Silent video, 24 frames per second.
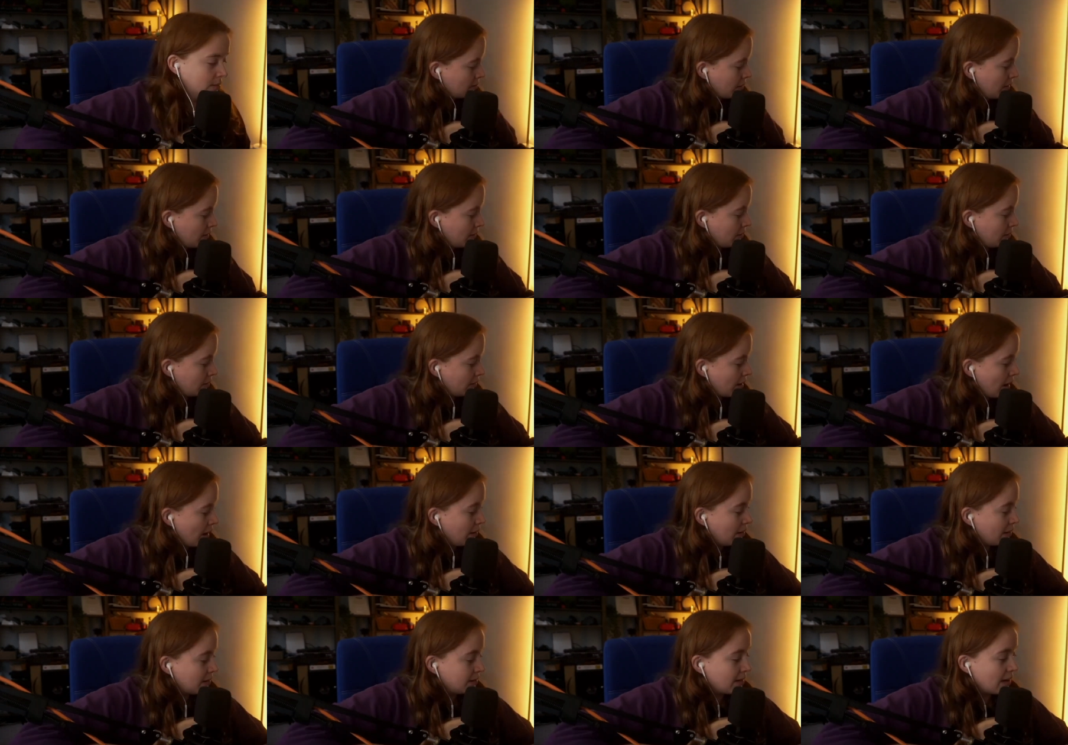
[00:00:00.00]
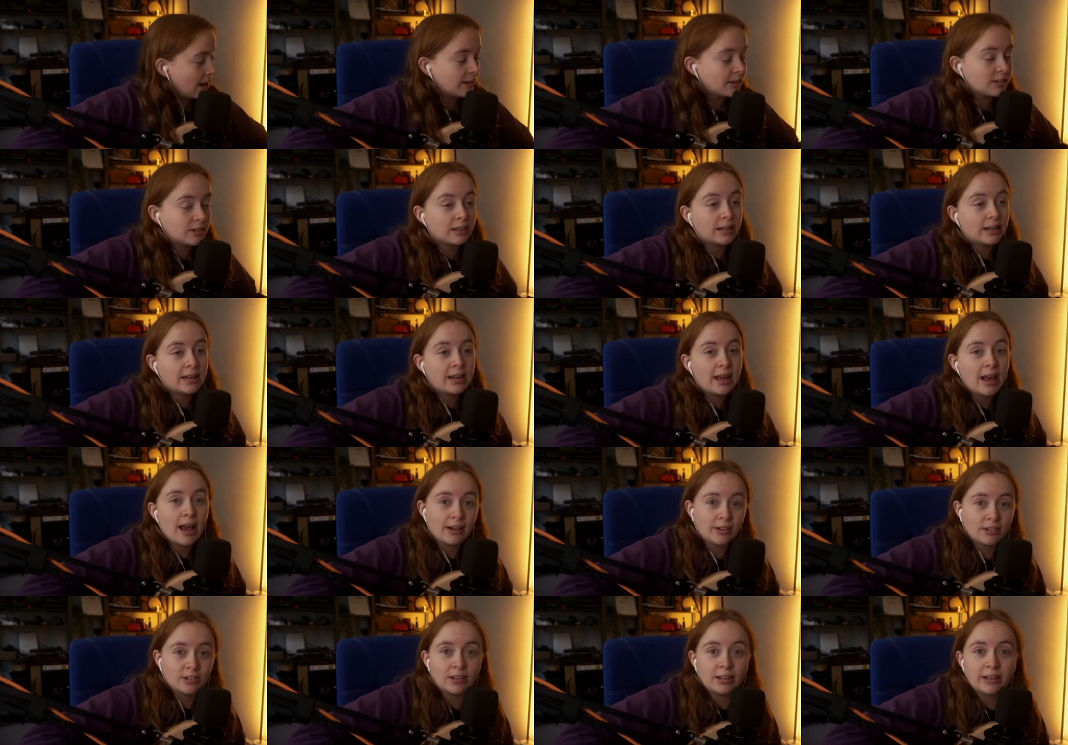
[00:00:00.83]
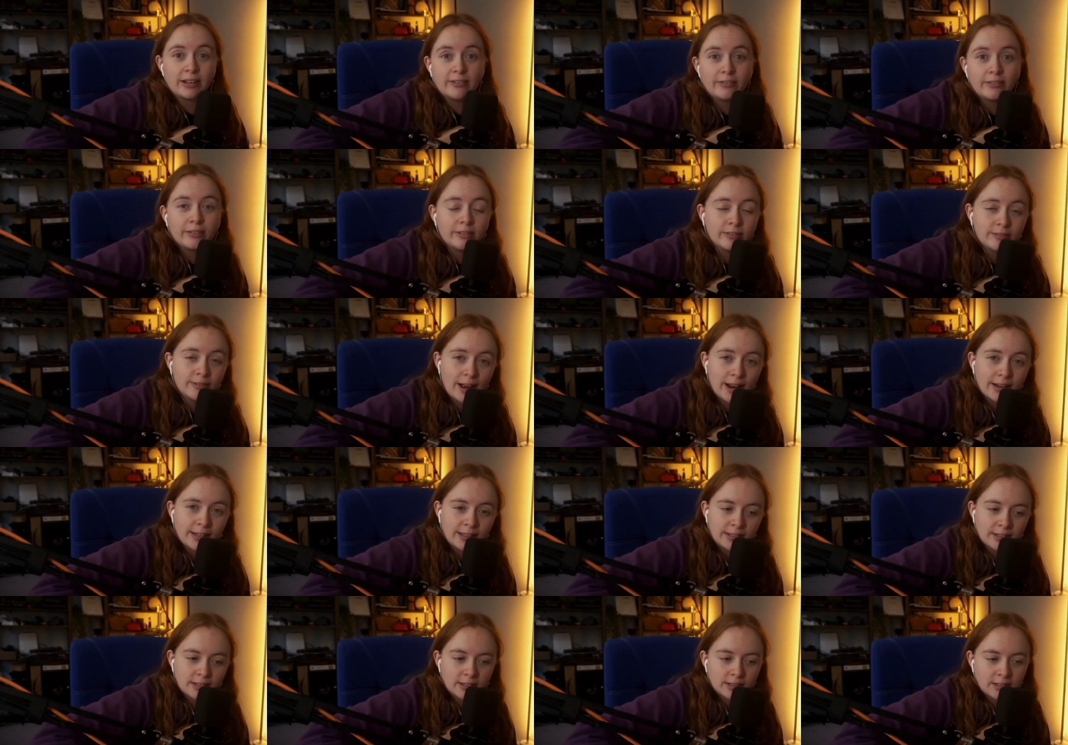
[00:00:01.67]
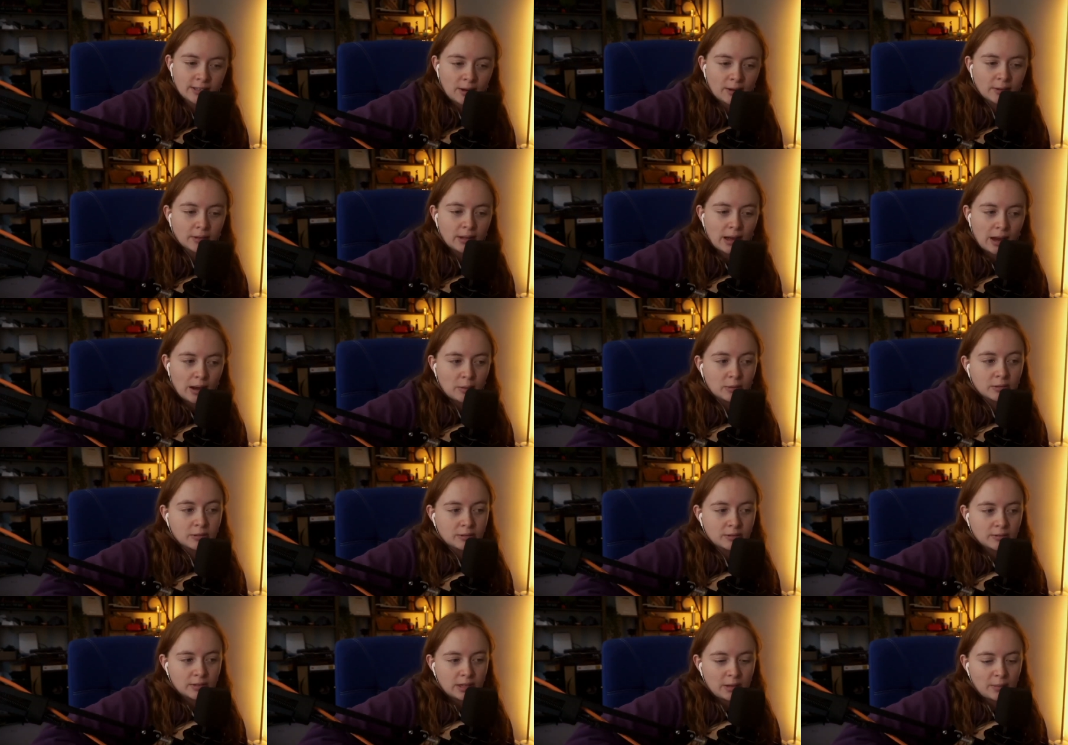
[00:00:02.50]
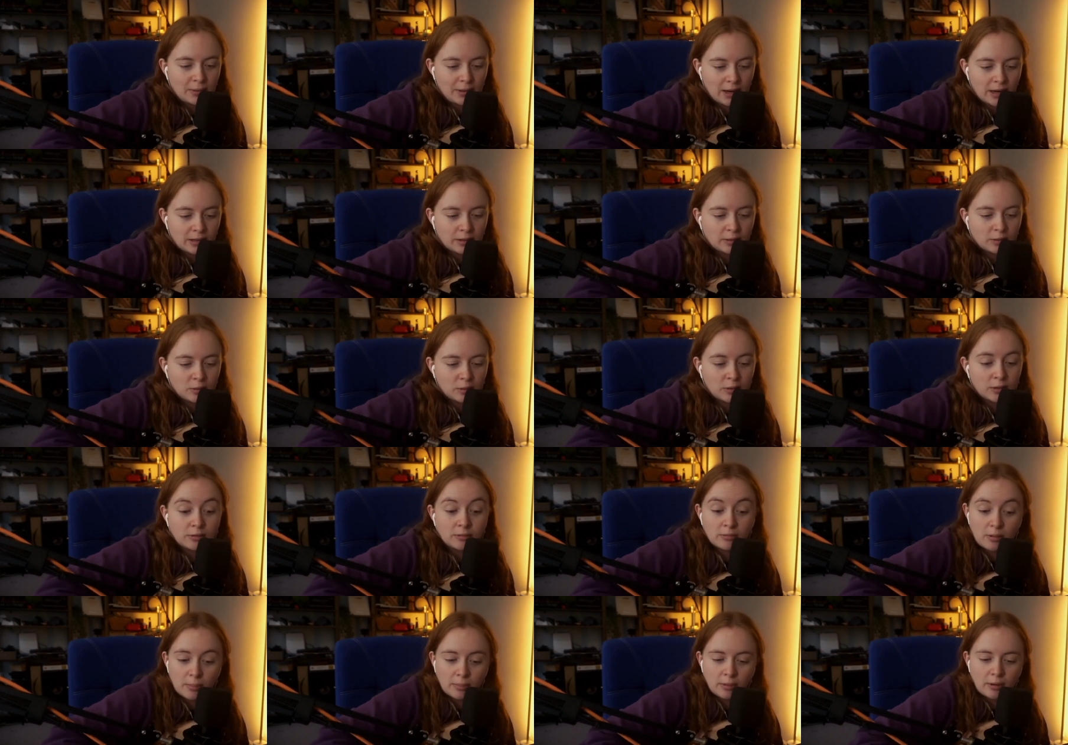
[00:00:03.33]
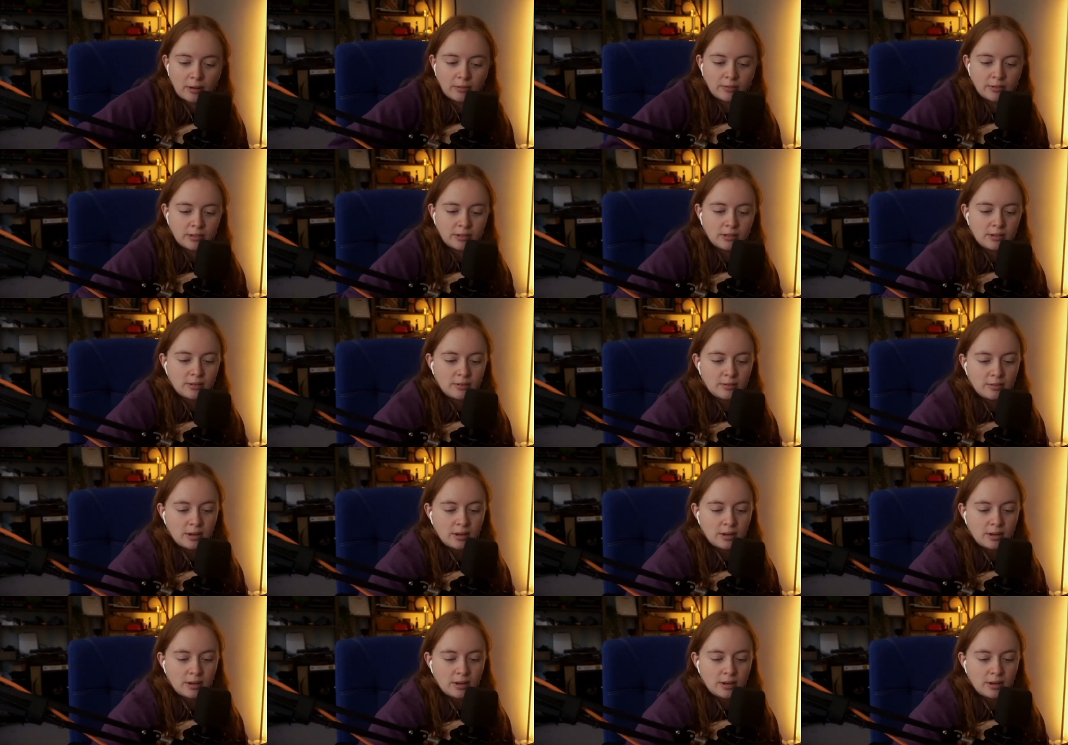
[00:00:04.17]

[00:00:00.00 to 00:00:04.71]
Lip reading: it's actually, fun fact, it's a song that I was already planning on doing a drum cover to.